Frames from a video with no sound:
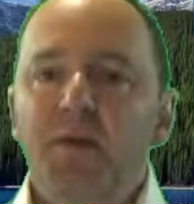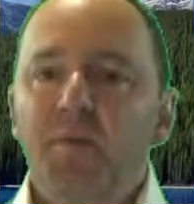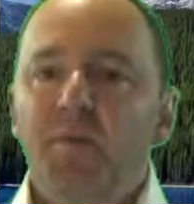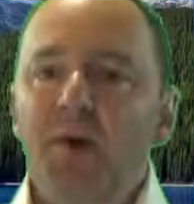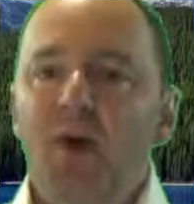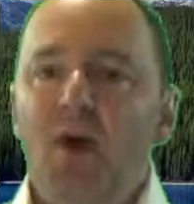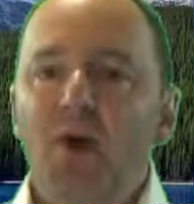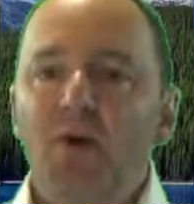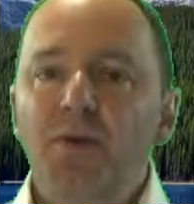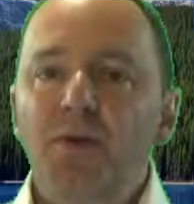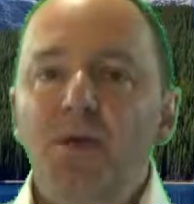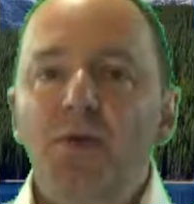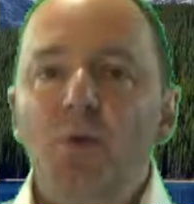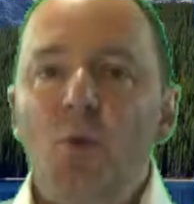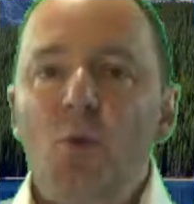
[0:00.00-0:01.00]
But are
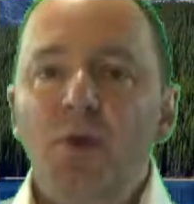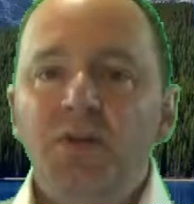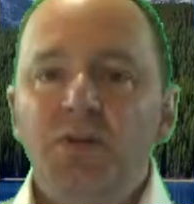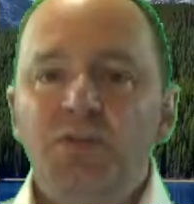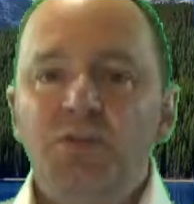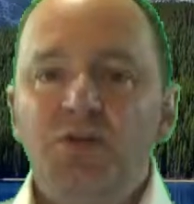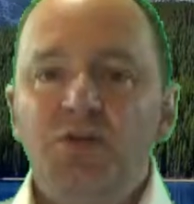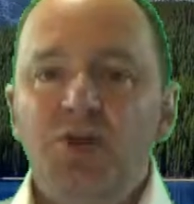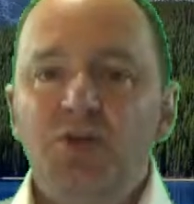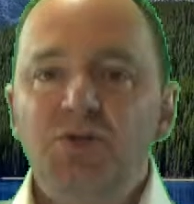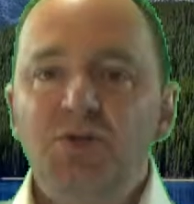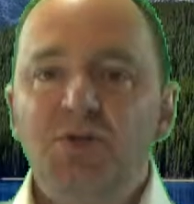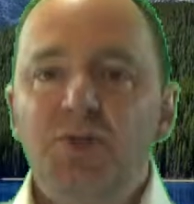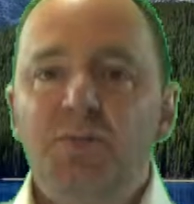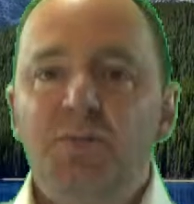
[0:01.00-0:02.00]
they going to be
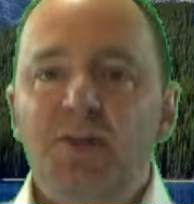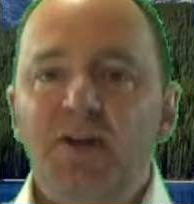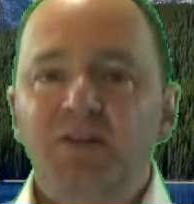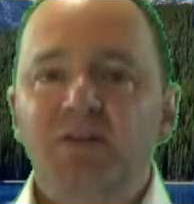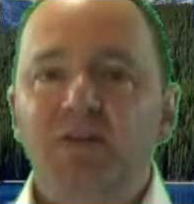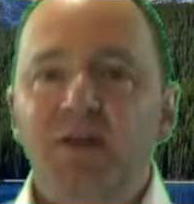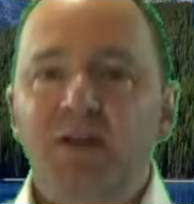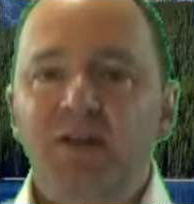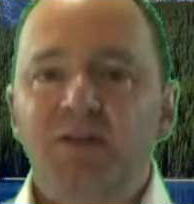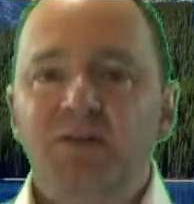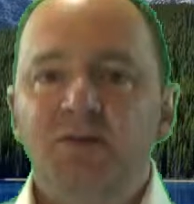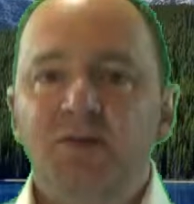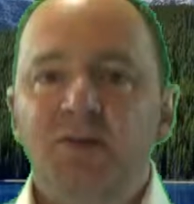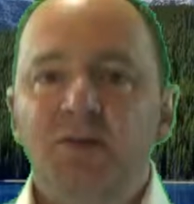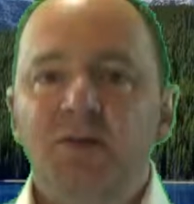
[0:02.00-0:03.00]
changing their bus
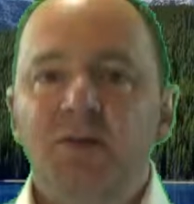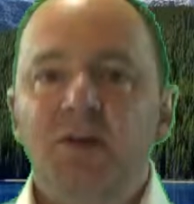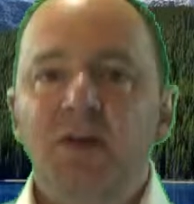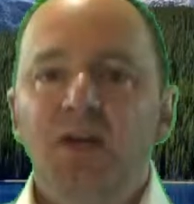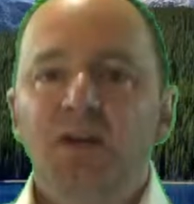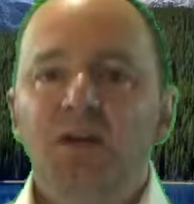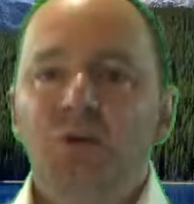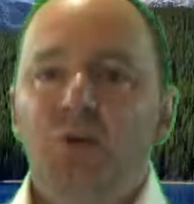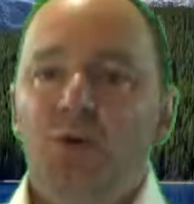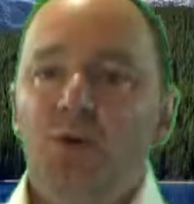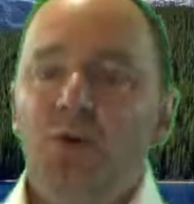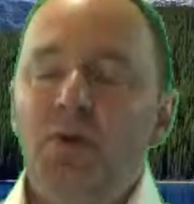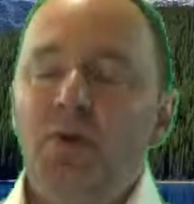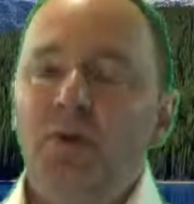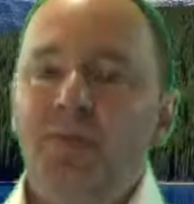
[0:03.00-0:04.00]
lines
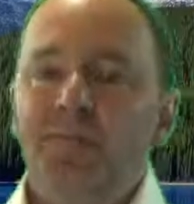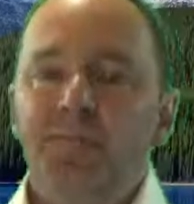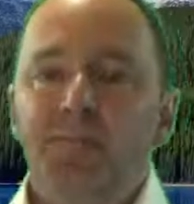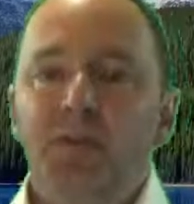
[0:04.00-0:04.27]
internally?